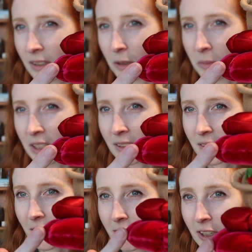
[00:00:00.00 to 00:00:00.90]
luminous
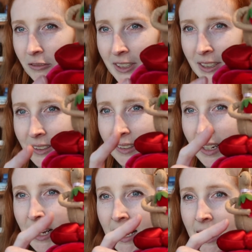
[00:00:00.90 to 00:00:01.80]
that velvet is?
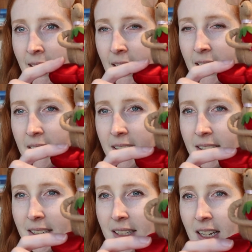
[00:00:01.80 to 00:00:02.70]

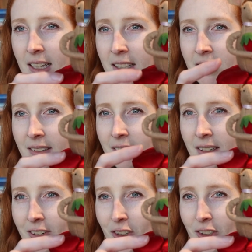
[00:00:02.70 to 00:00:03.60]
And then this is
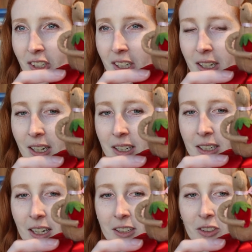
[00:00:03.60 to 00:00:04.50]
actually
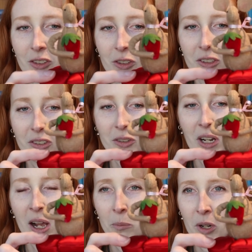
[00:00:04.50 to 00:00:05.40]
an extra
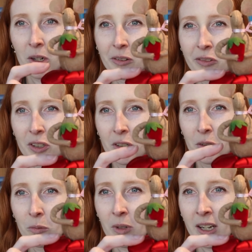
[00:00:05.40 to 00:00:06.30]
scrap of
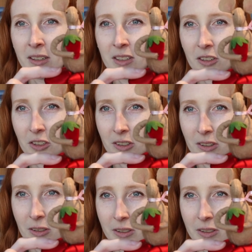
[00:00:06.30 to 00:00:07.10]
the red Duchess silk